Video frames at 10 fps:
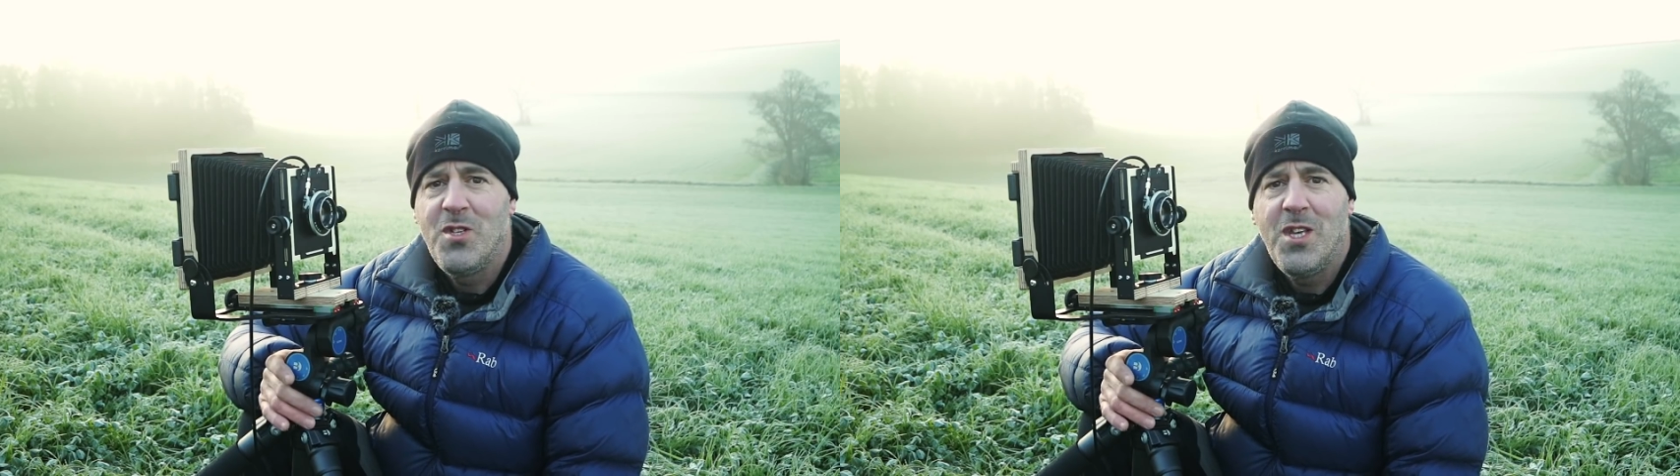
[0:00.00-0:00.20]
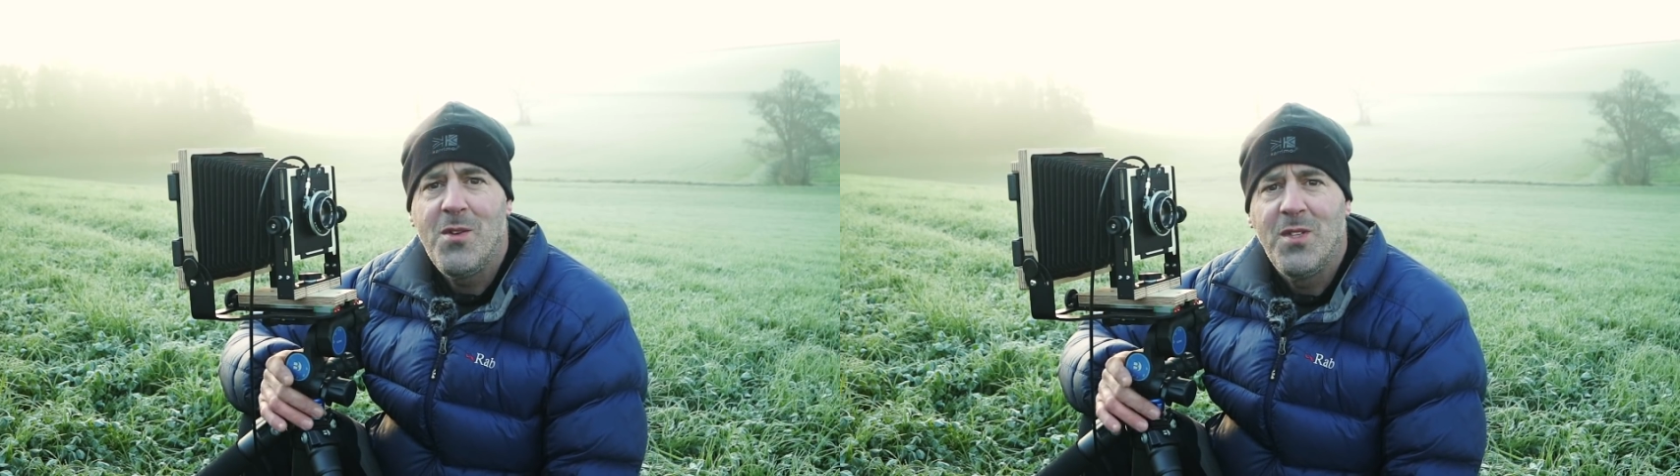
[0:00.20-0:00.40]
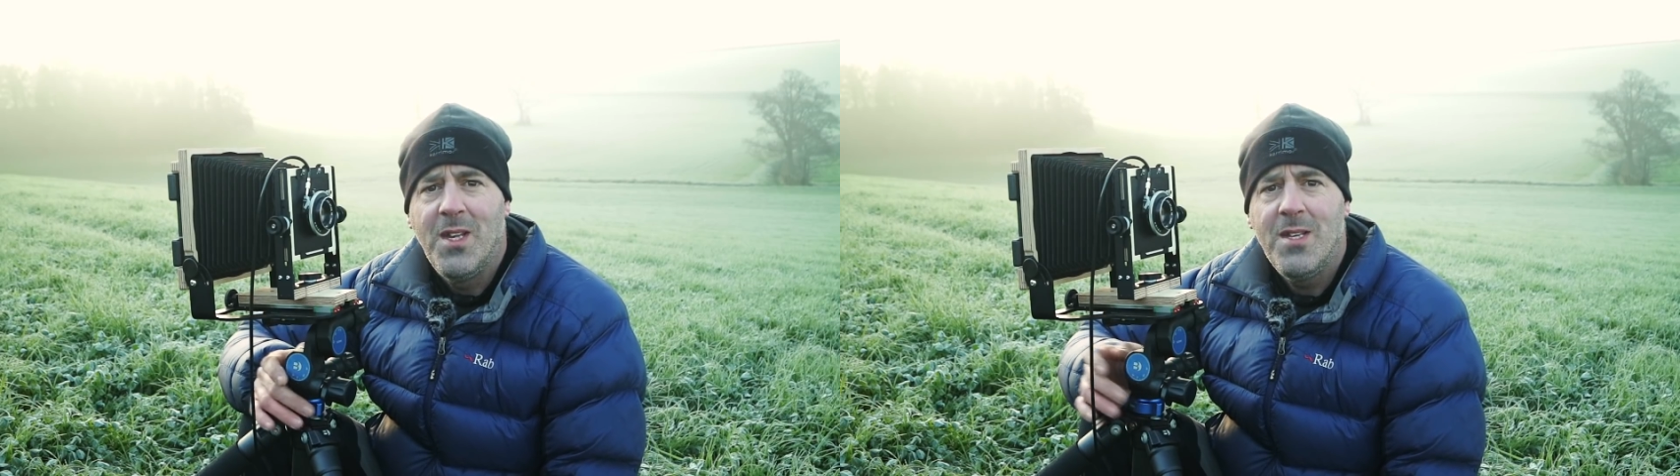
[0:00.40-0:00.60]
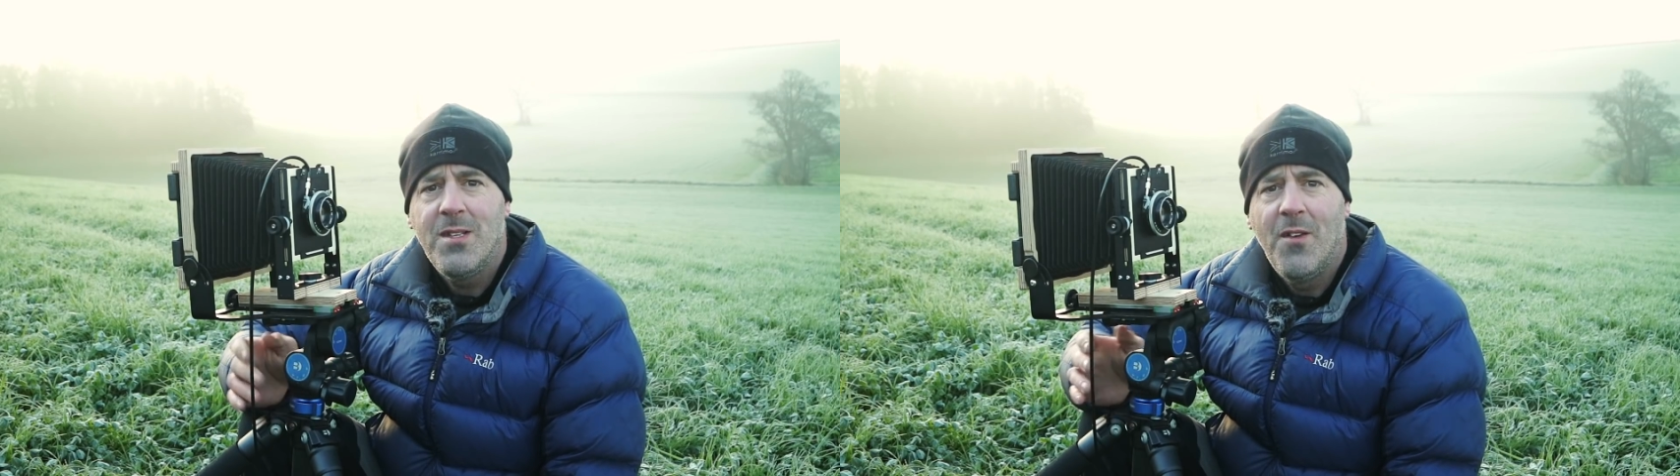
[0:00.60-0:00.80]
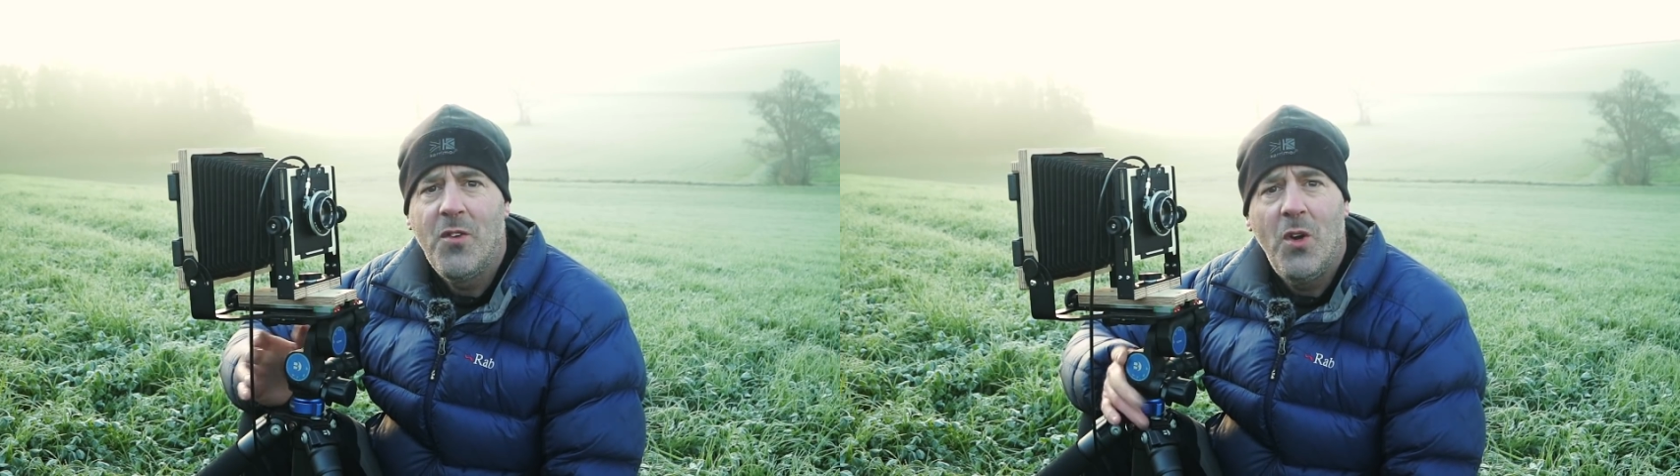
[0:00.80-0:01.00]
to using this.
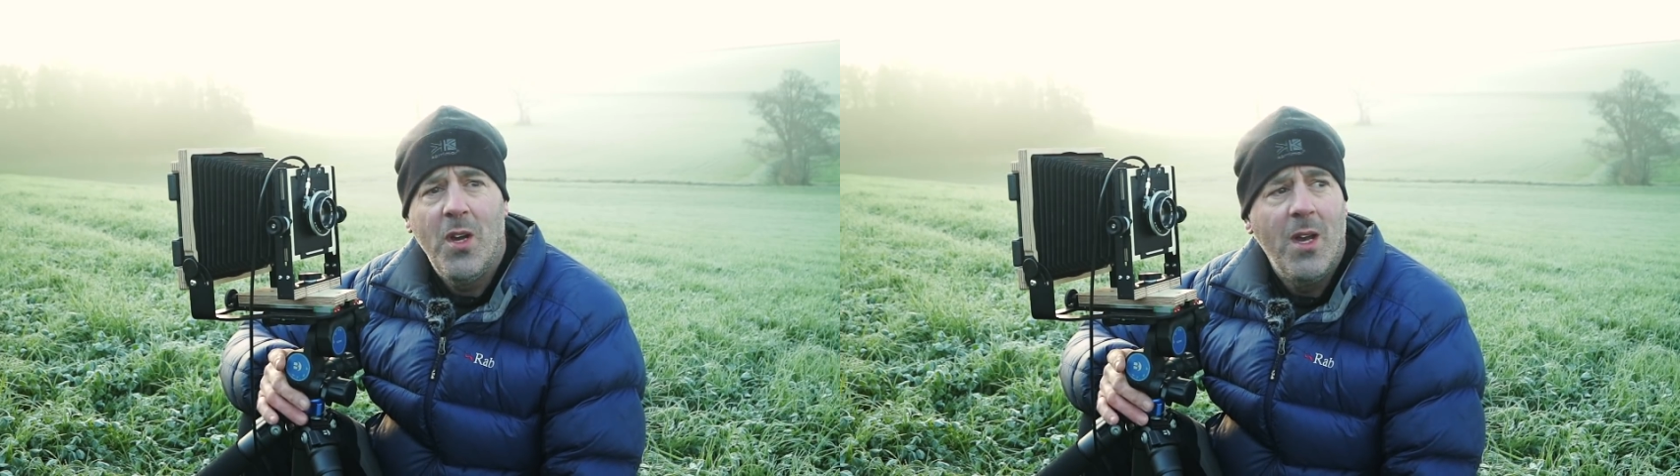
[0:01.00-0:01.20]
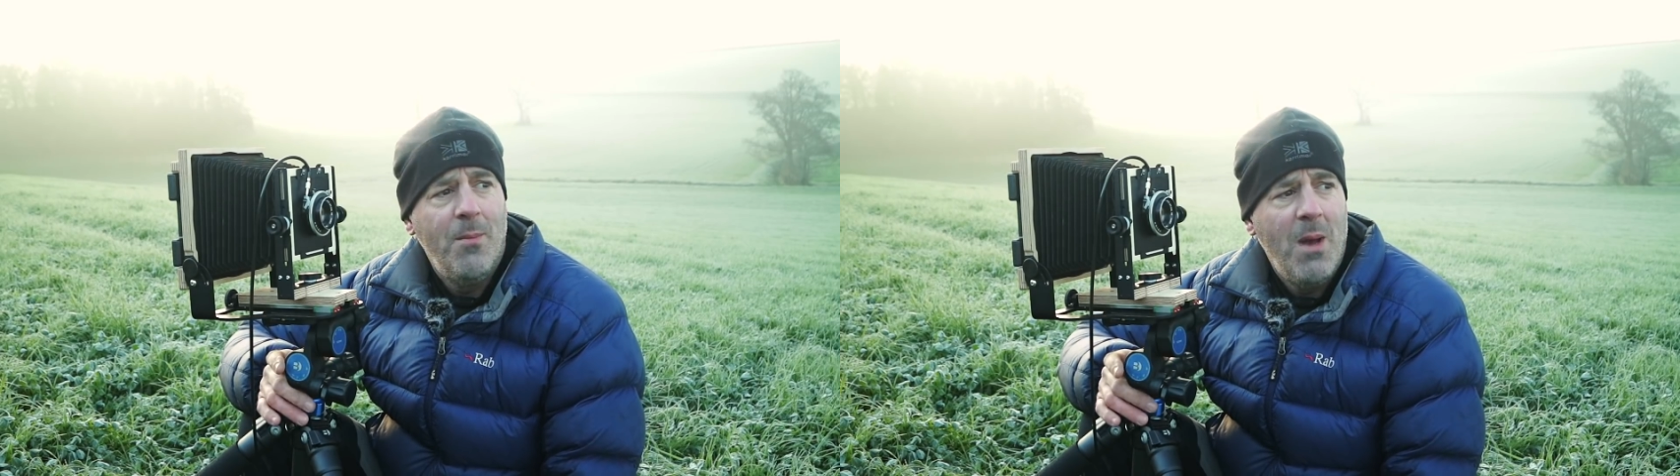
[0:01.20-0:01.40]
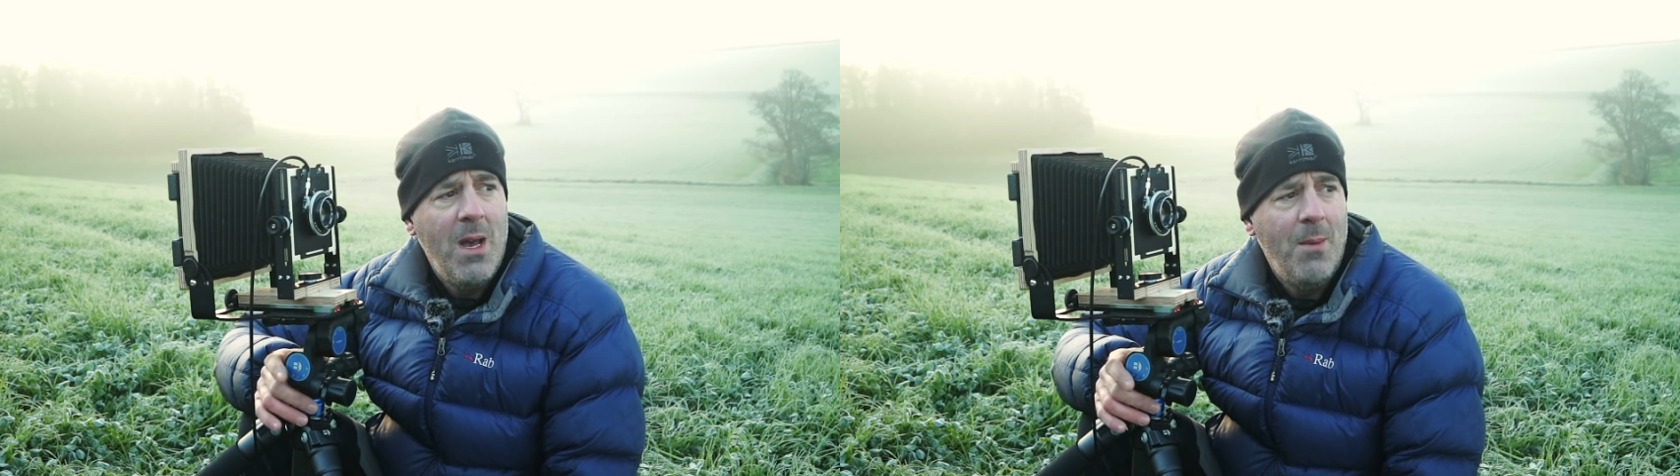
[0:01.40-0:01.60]
I've got